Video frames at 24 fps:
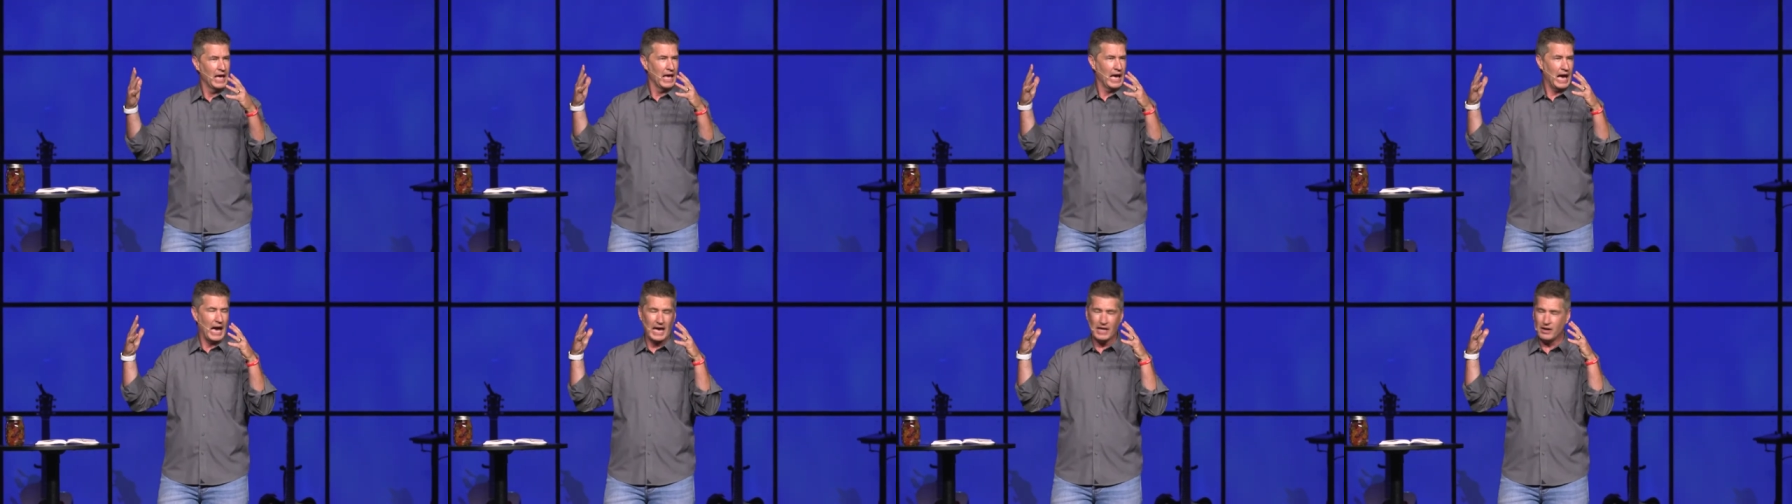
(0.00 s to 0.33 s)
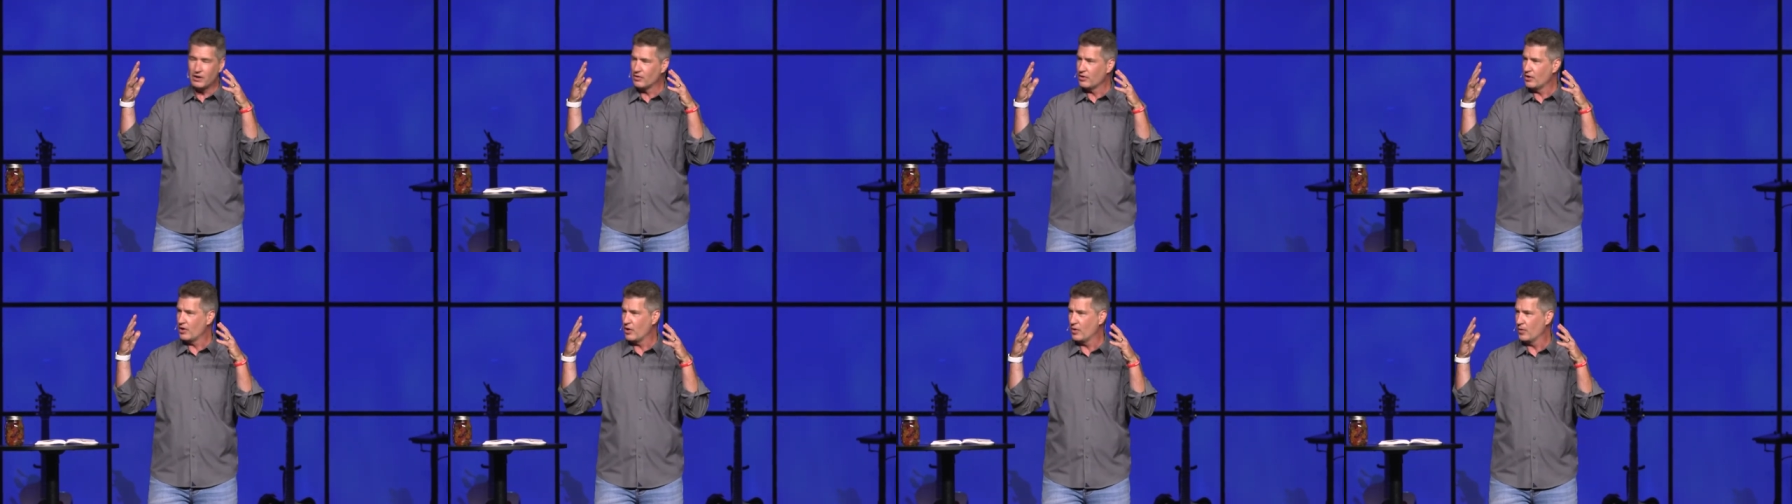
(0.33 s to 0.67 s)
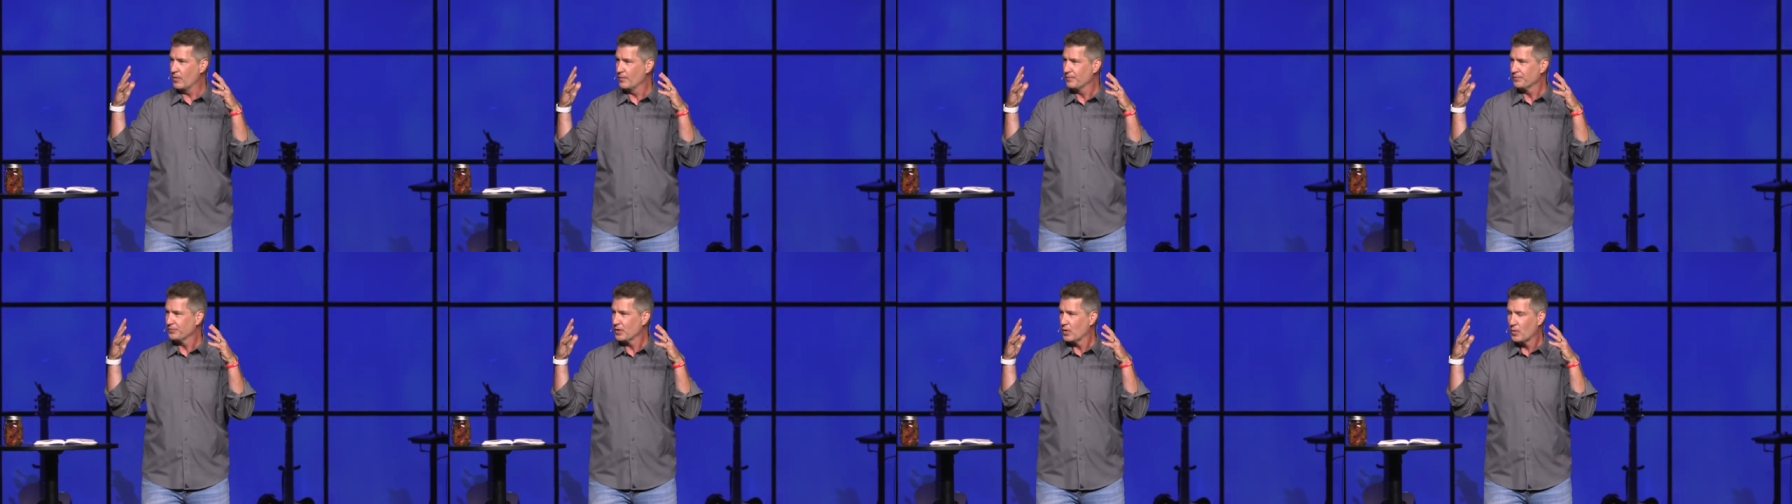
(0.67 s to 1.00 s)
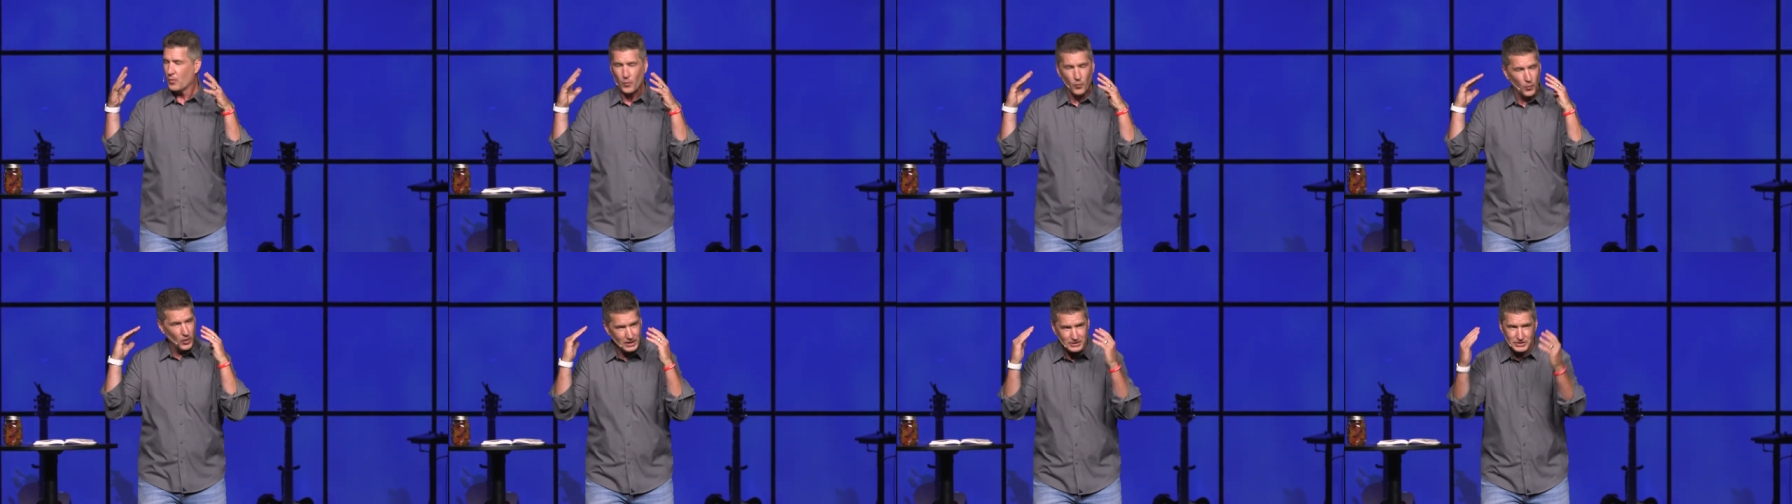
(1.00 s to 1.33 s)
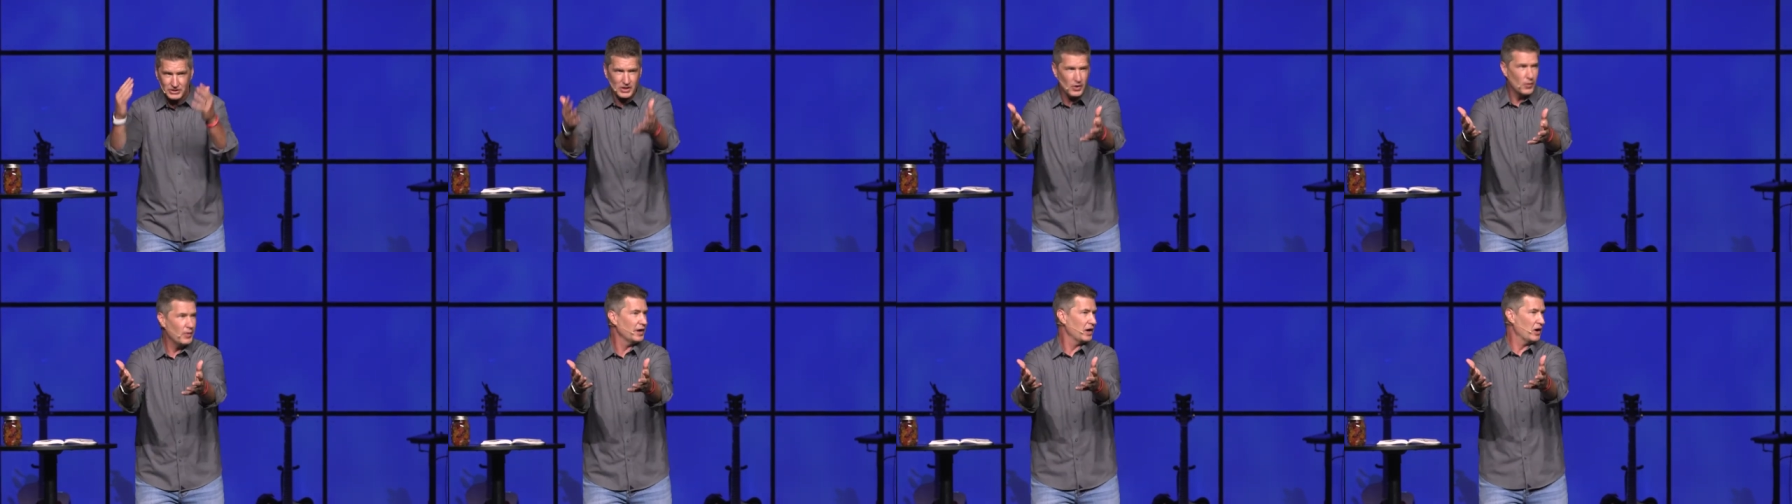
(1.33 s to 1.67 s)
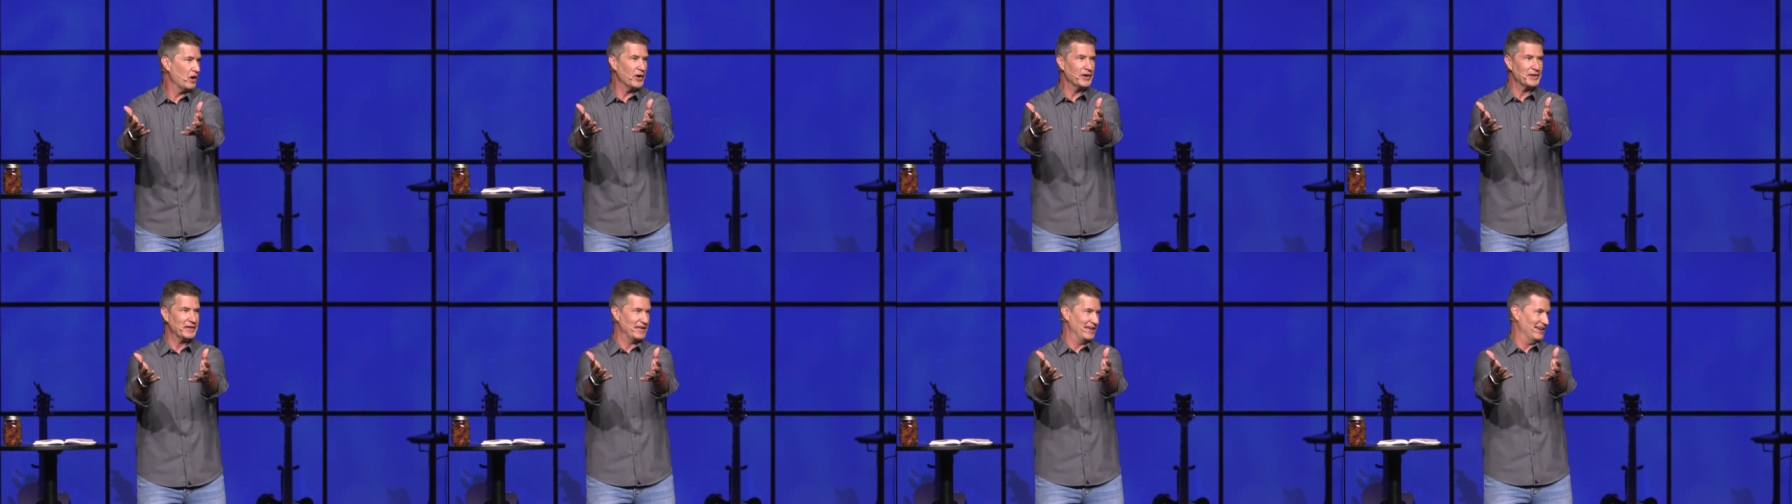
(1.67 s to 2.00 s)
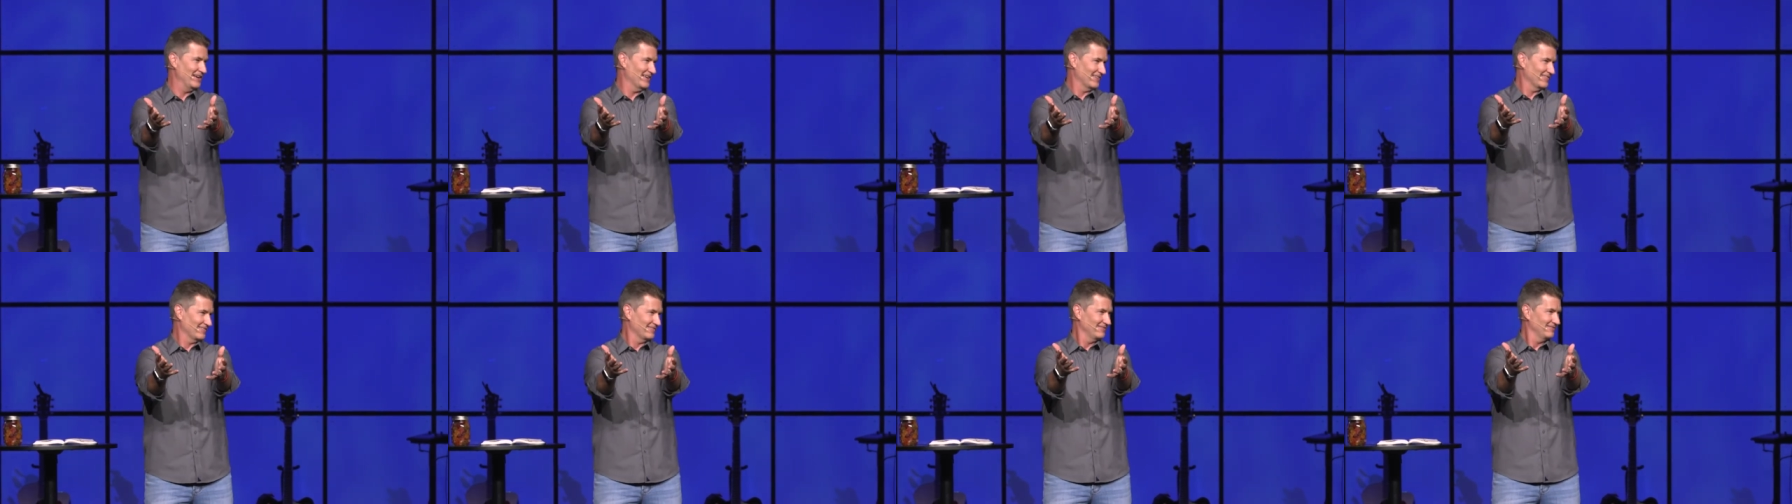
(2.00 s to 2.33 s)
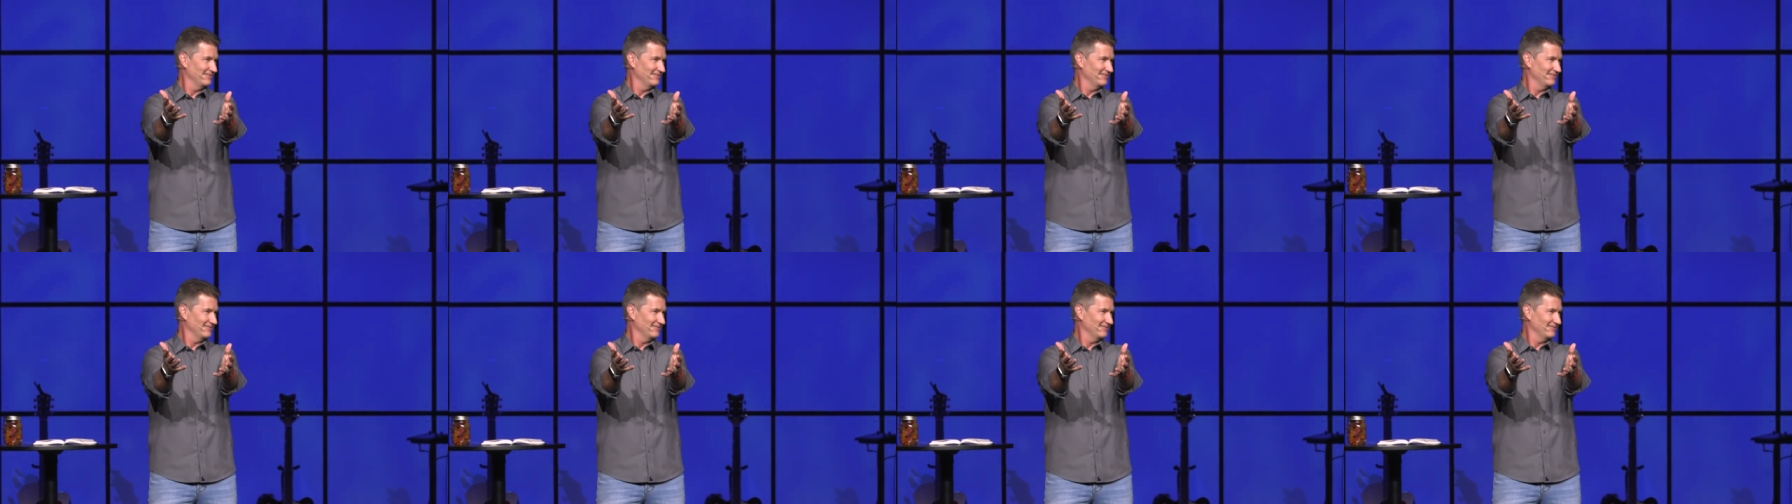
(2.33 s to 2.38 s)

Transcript: I don't know what's going on here,